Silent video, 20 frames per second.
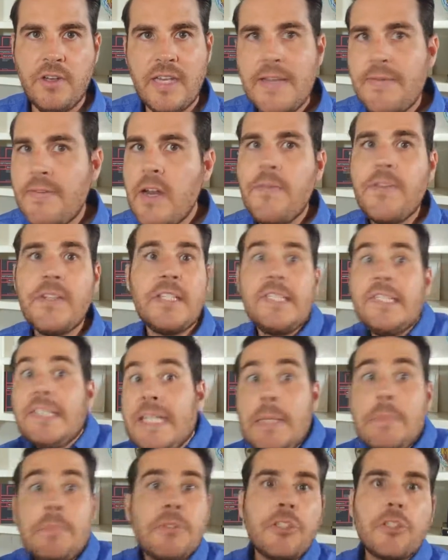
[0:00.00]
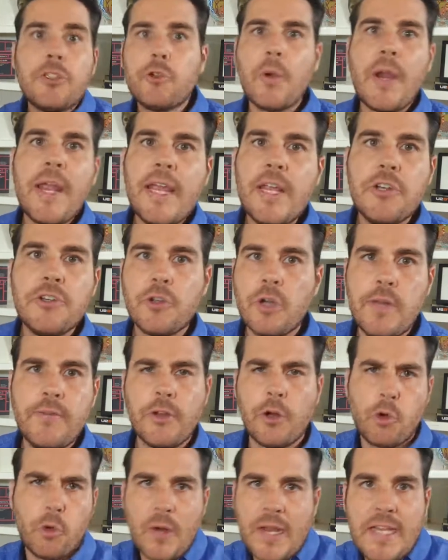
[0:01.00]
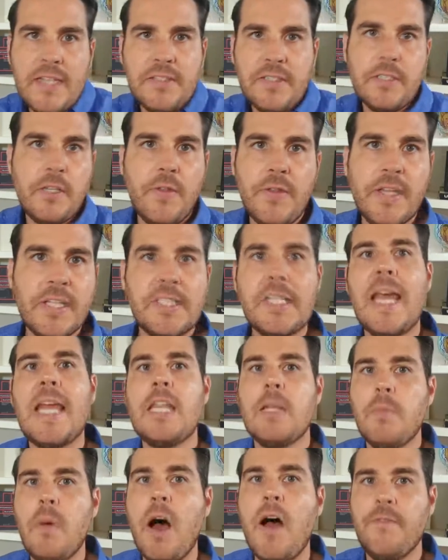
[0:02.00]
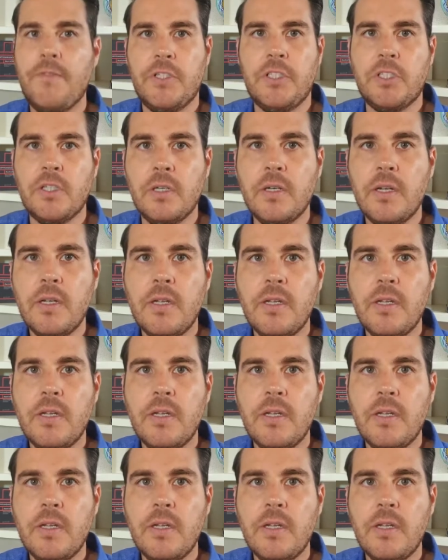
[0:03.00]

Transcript: even if it seems strange or even crazy to the asylum officer.